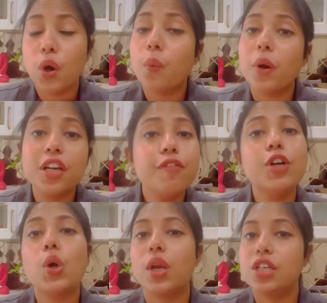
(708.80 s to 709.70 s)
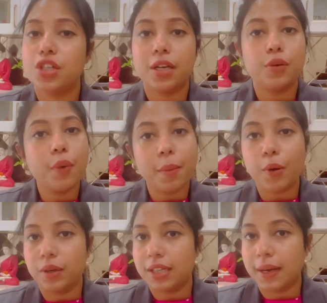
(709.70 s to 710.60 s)
Whatever knowledge I know
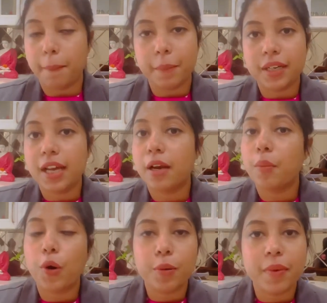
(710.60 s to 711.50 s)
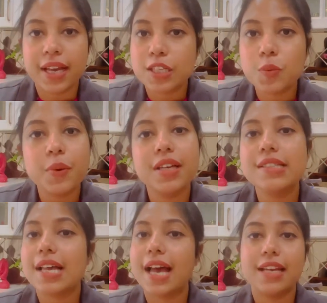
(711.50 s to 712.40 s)
about the company and about my experience,
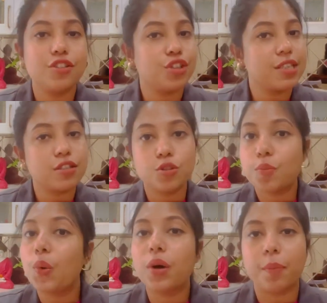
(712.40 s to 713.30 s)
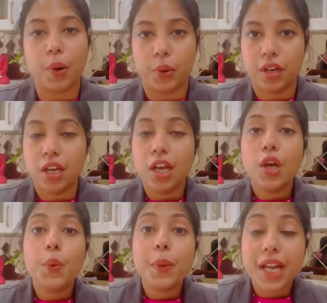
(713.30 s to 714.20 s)
I just spoke about.
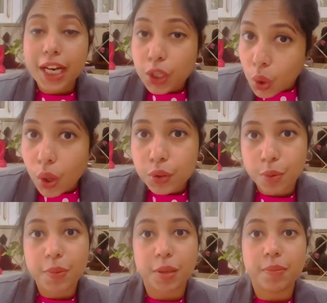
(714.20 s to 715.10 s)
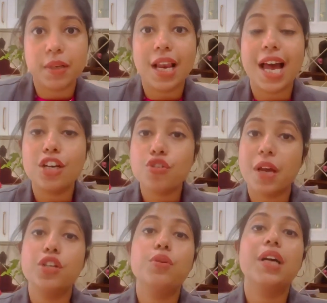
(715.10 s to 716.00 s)
When I talk to people, I try
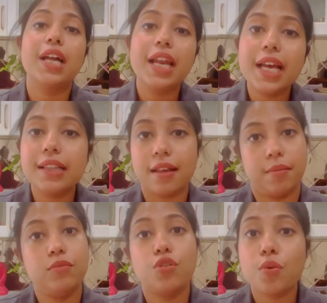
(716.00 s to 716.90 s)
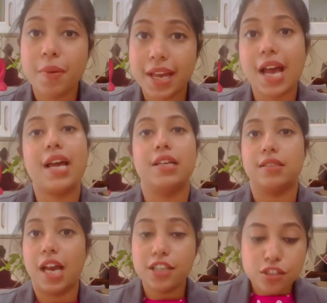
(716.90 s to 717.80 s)
to connect them through my eyes.
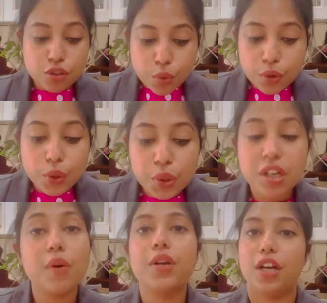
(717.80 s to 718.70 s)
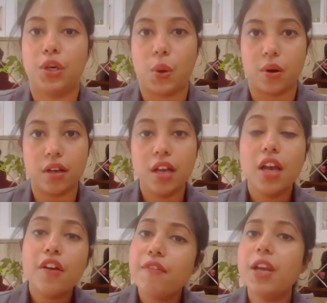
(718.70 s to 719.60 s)
I just don't look down and talk.
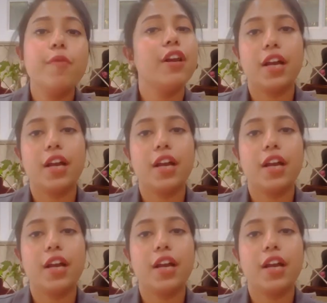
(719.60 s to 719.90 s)
Whenever